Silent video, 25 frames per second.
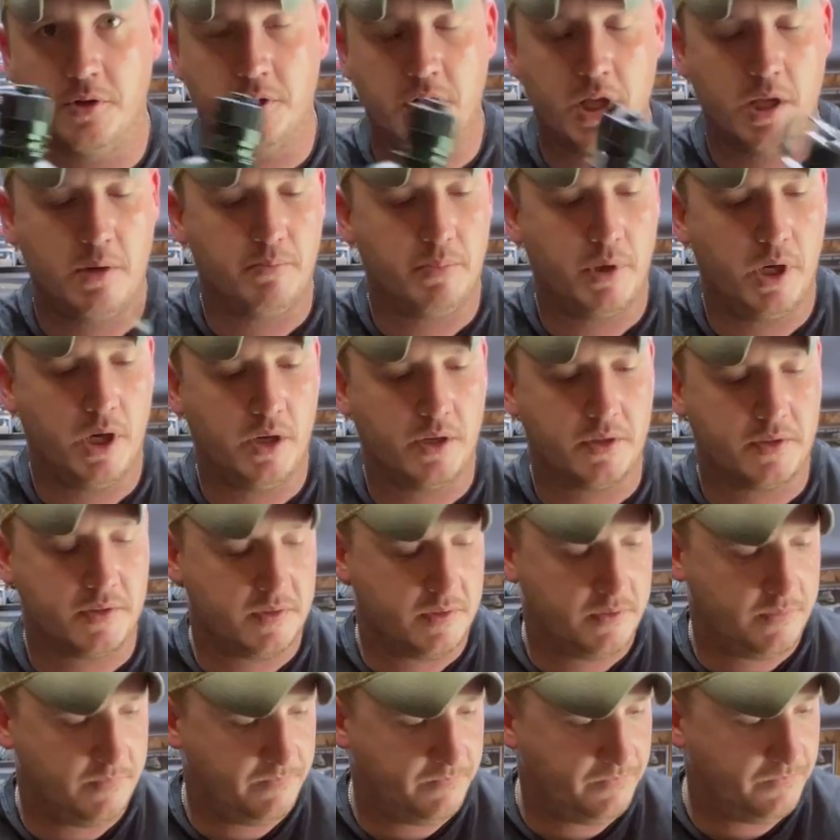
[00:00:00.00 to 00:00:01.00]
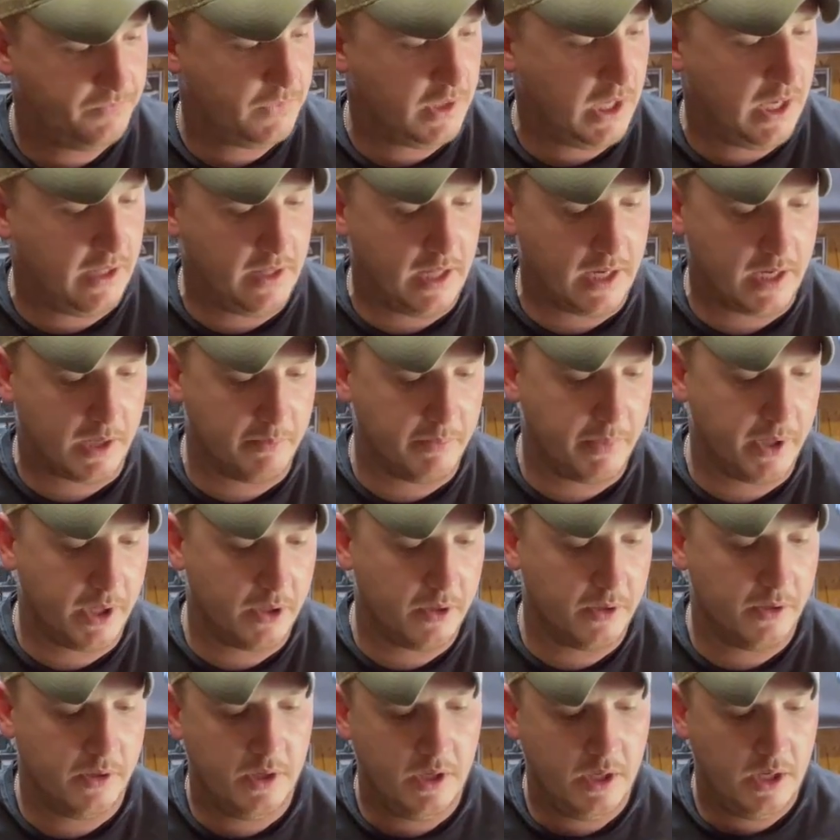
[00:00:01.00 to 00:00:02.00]
10 bucks. I like them
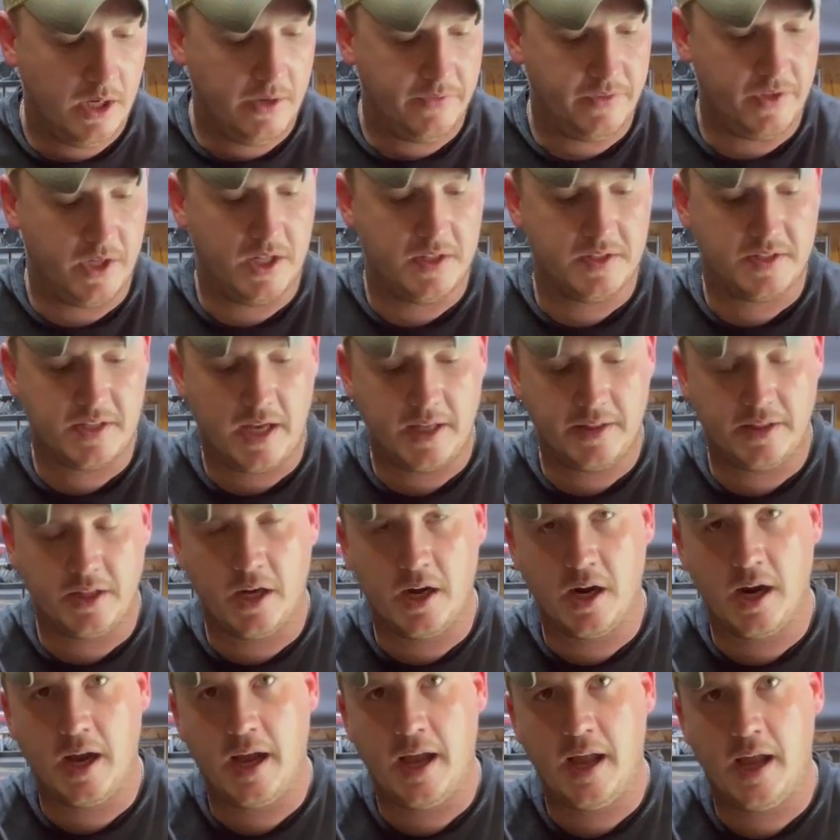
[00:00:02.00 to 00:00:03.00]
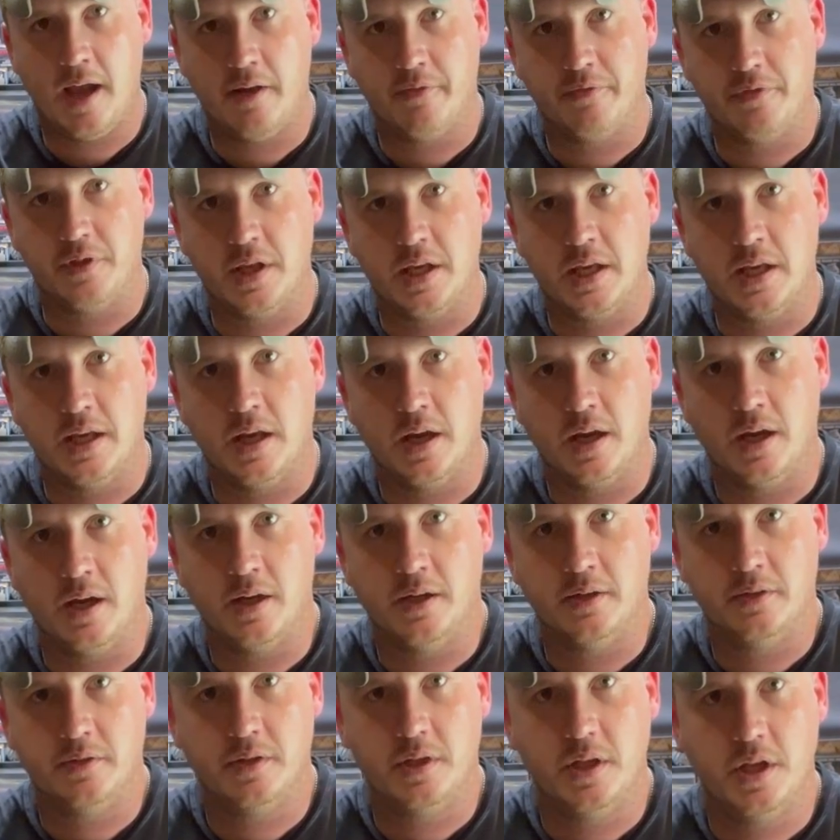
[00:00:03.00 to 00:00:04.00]
better. And inside there I have the
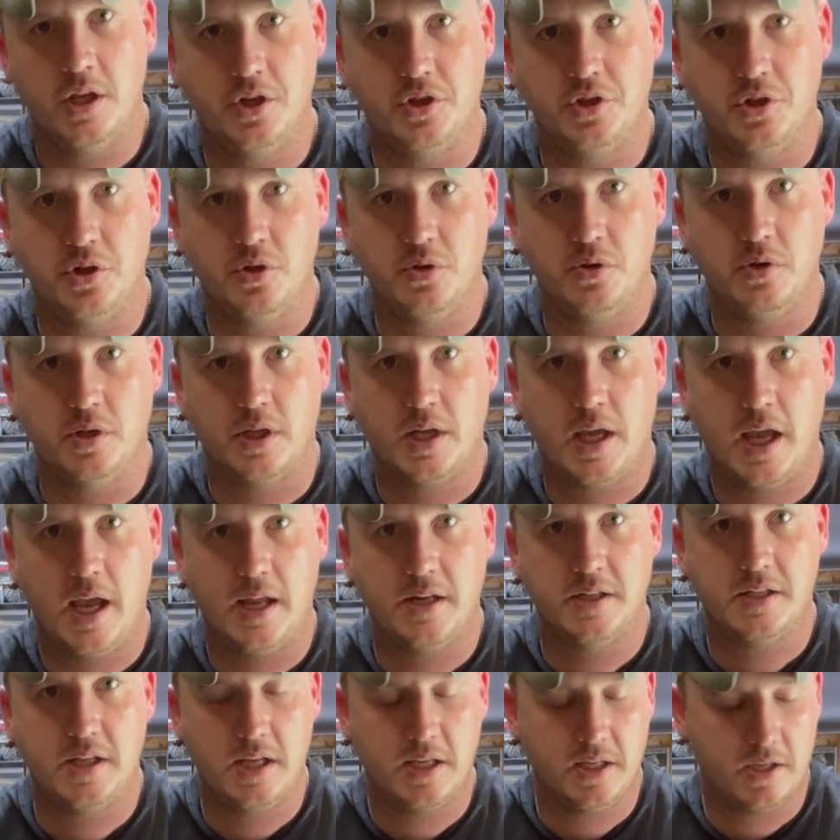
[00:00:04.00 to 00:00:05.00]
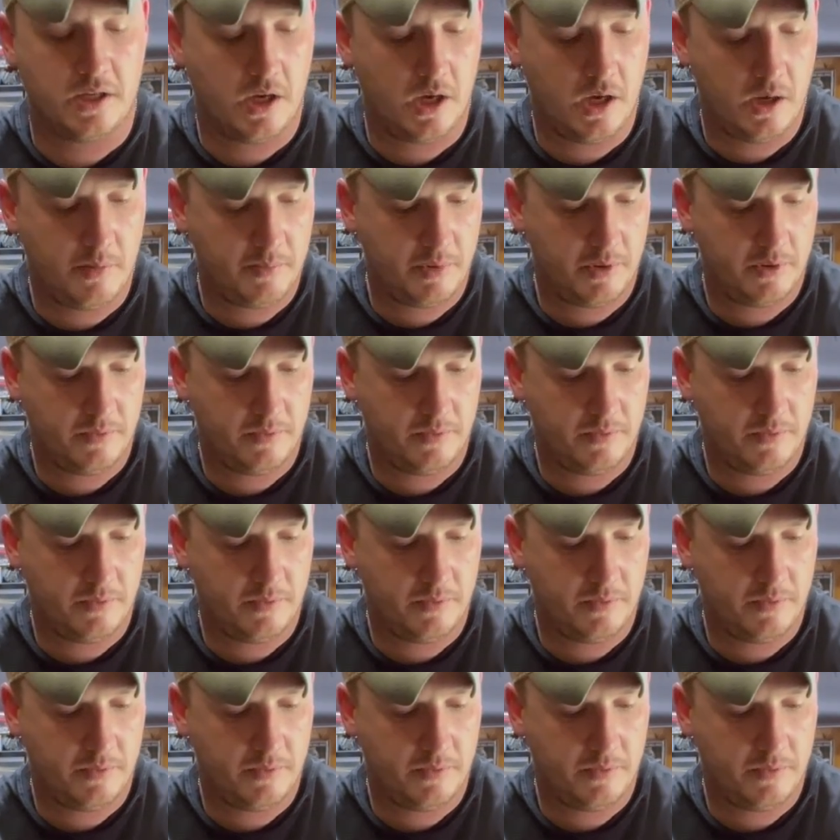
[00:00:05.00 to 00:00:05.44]
issued canteen cup